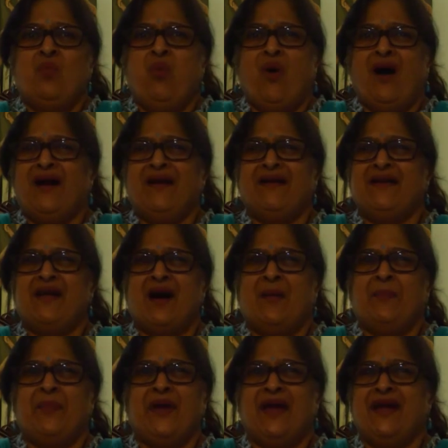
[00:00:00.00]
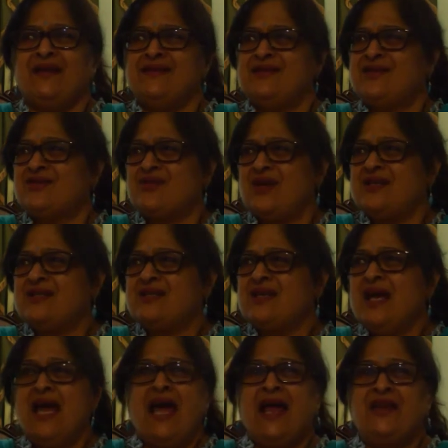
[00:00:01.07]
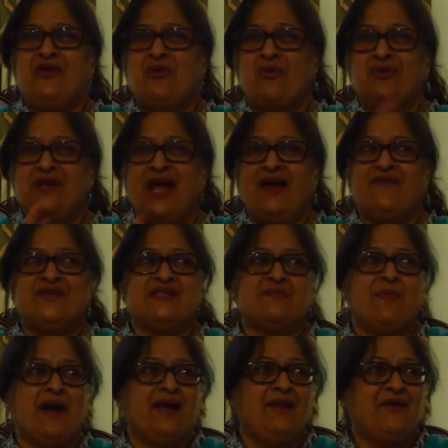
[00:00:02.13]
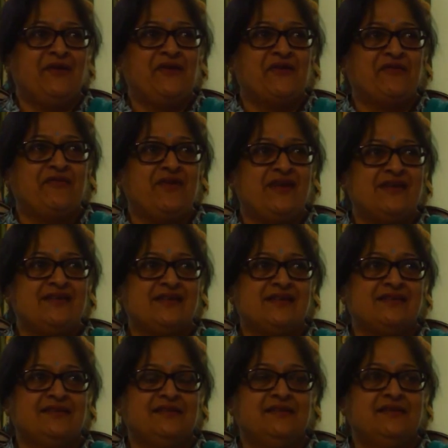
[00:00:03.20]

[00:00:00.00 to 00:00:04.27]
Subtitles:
wired up and stressed and don't have a smile on your face.